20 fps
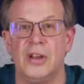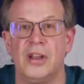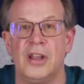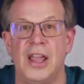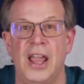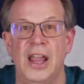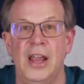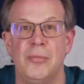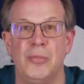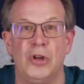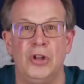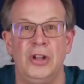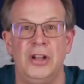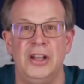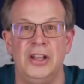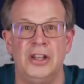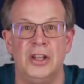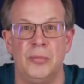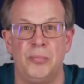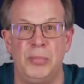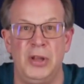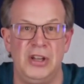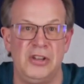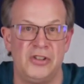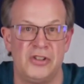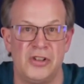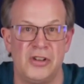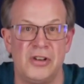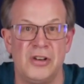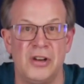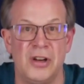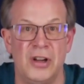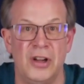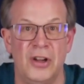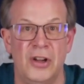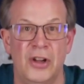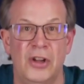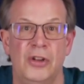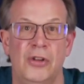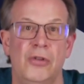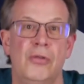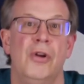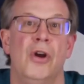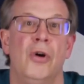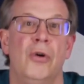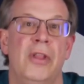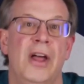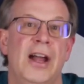cable in the picture, you know